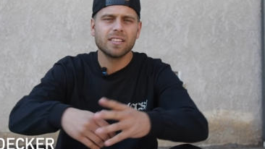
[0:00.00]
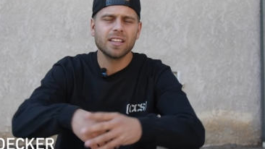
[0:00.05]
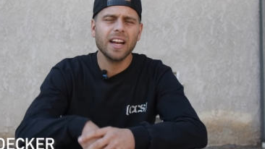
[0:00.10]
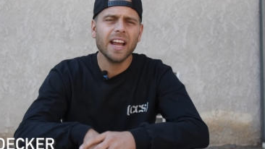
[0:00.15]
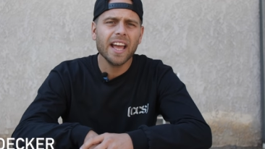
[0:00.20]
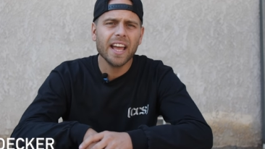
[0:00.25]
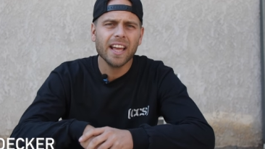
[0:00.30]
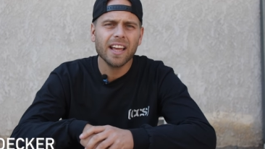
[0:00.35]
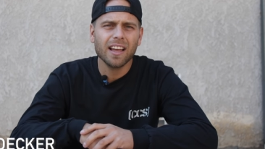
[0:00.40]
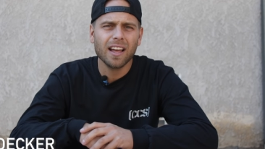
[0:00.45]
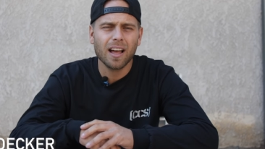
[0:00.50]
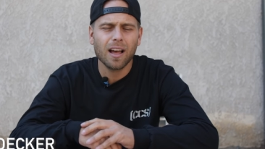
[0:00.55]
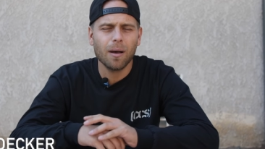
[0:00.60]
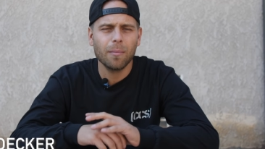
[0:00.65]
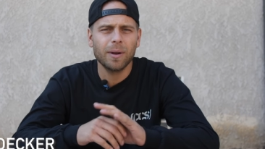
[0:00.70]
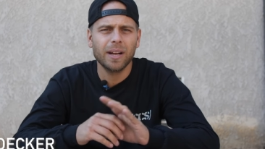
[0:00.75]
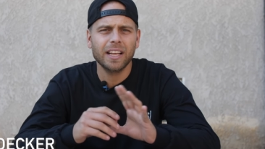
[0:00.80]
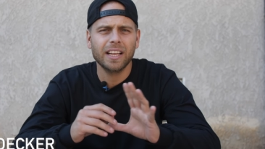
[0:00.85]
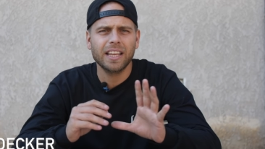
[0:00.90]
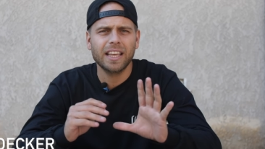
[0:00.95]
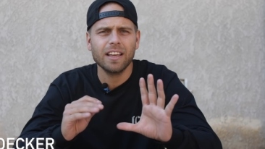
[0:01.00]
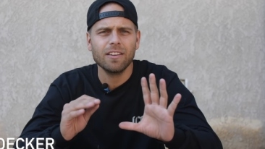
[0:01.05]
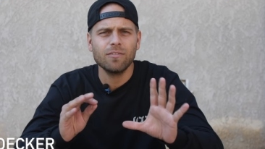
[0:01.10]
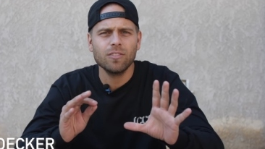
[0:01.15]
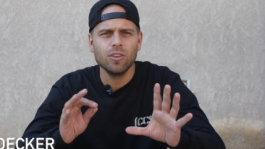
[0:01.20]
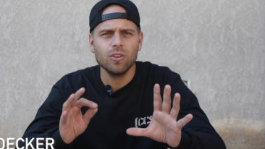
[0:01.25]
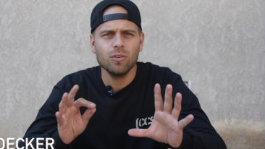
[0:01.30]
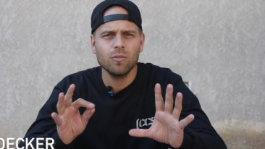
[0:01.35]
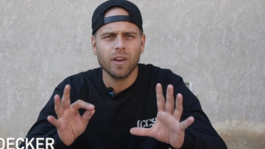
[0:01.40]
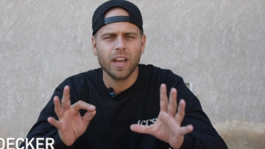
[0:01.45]
Today, I'm gonna give
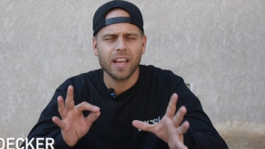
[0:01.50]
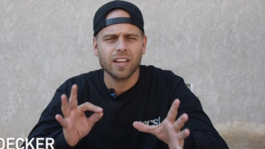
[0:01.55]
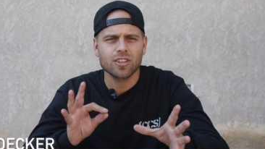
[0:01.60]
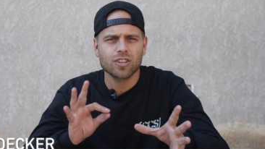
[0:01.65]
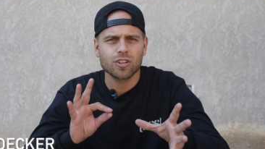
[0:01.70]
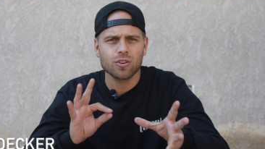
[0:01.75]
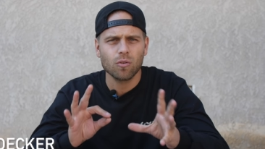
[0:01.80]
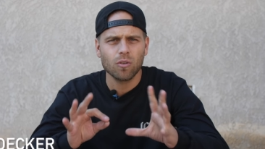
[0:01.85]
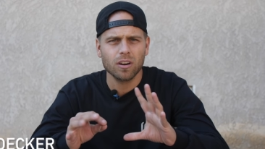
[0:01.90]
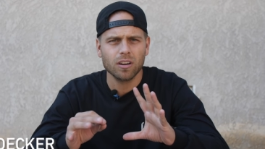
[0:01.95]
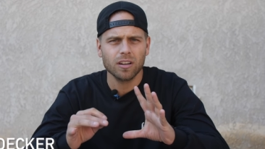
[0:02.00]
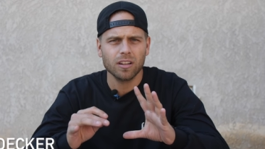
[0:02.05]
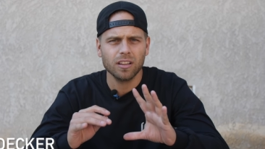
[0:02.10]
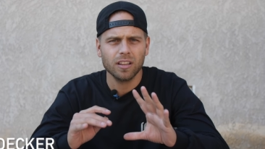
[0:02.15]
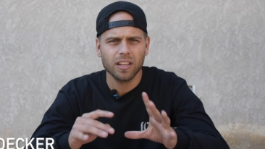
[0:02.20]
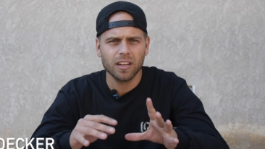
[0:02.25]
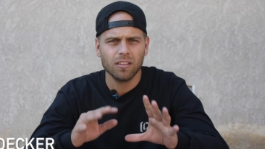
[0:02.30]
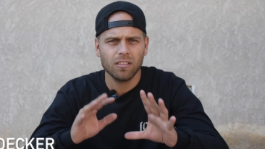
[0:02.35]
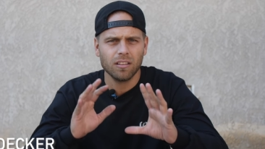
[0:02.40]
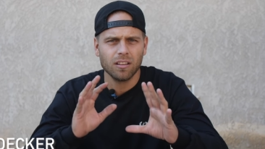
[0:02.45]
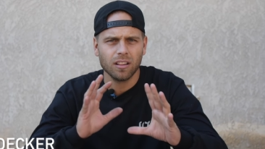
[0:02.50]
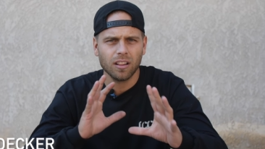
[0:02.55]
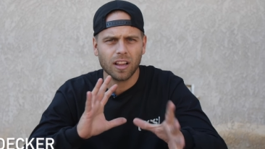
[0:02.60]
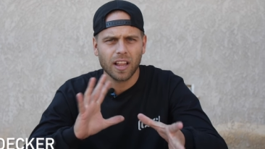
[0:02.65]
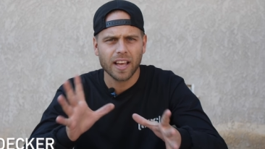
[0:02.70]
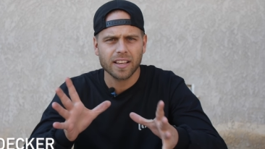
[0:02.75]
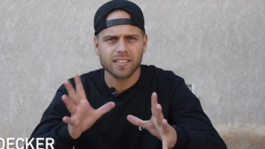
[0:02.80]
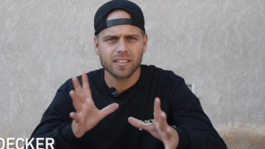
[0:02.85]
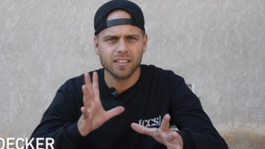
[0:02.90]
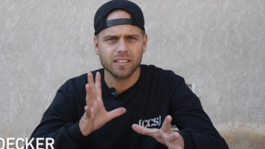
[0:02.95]
you a short little
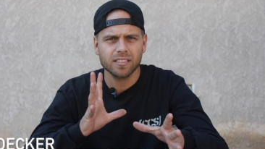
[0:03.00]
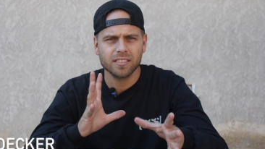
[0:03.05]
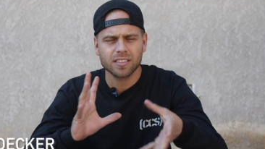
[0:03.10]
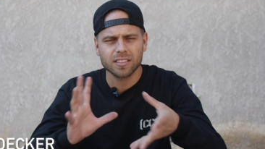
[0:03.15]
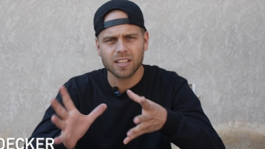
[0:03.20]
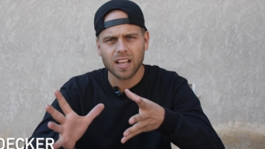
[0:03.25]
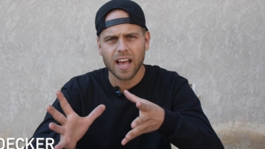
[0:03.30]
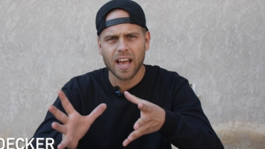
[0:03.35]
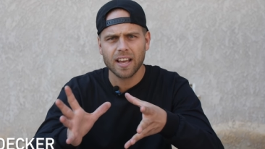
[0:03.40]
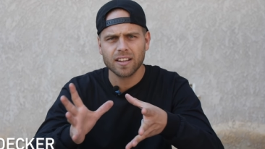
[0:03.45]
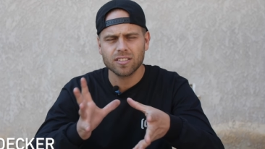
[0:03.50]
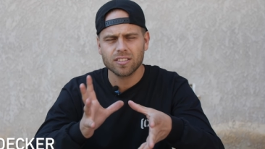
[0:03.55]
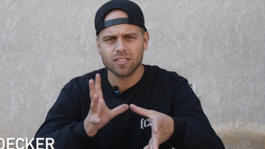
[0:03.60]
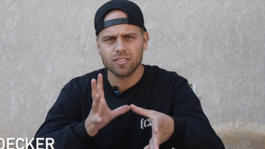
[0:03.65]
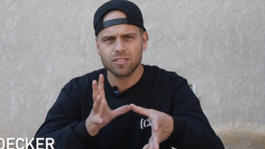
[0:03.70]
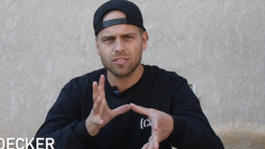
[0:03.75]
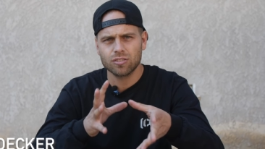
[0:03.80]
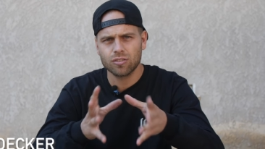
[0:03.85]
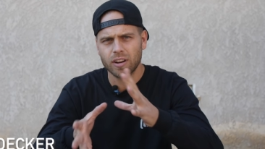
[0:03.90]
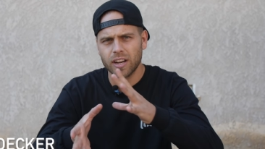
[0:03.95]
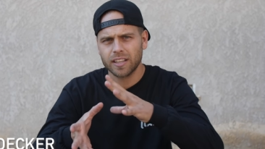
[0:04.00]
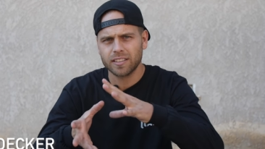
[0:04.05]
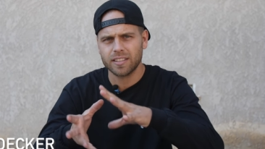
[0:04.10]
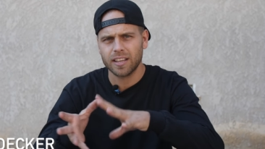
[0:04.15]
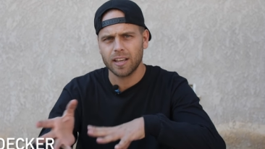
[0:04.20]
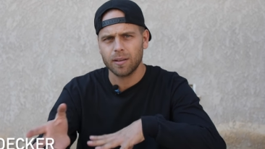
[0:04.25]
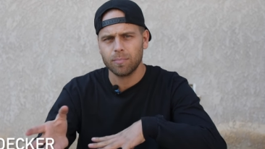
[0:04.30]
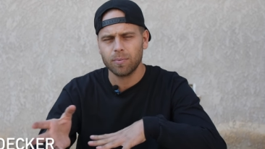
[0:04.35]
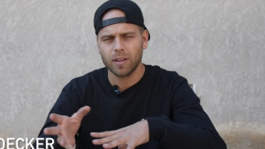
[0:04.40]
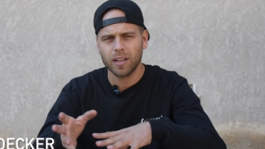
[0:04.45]
lesson slash trick
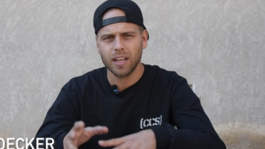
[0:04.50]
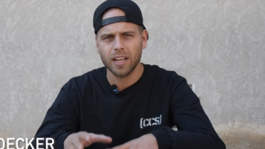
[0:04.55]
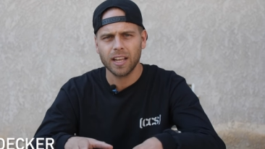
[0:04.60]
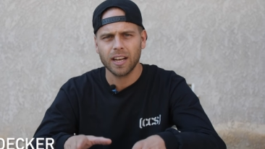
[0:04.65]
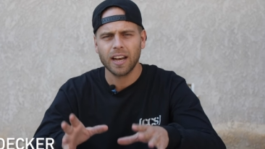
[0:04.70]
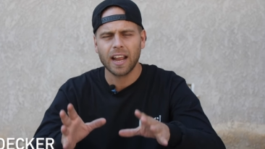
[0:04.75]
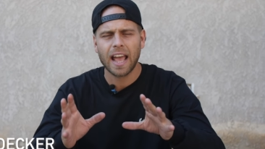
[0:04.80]
tip in